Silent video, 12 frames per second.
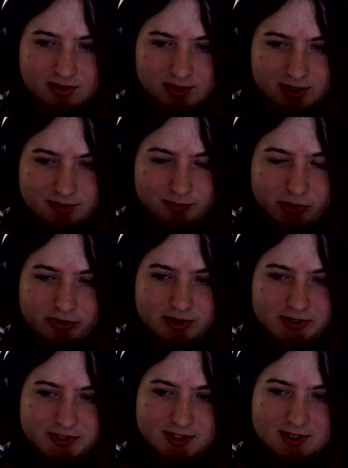It's more than
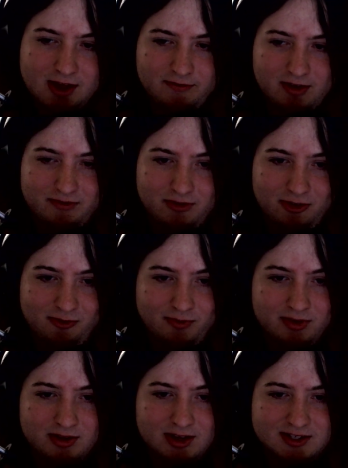just a sci-fi film.
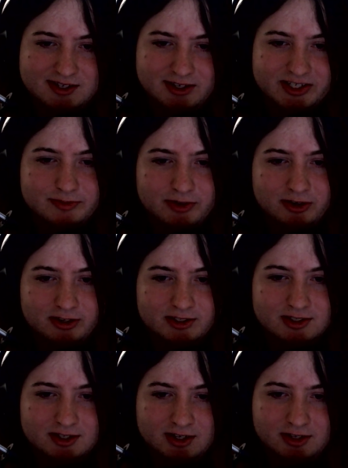It's an
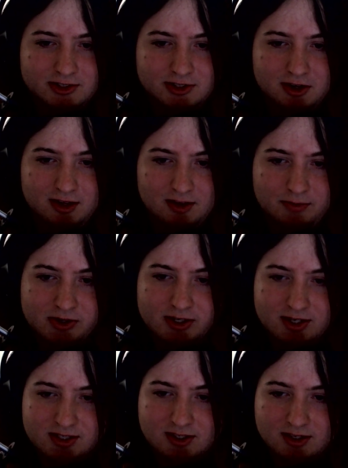experience and a journey that
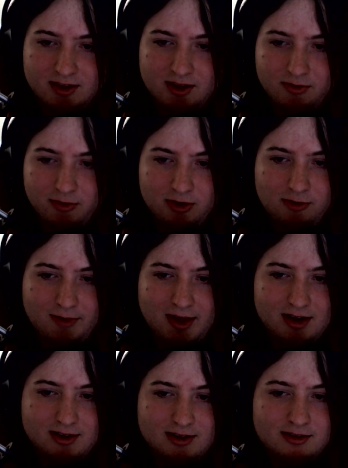pushes us to think where
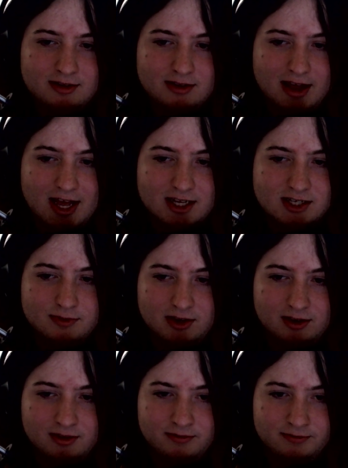humanity has
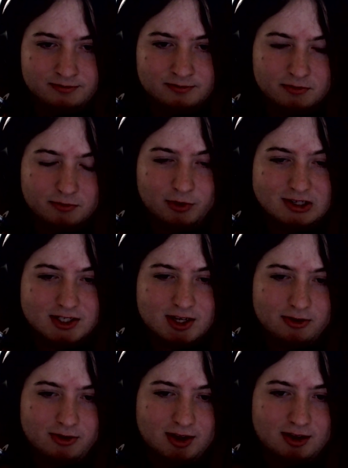been, where it's
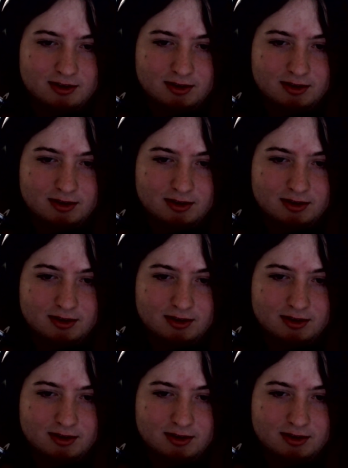going,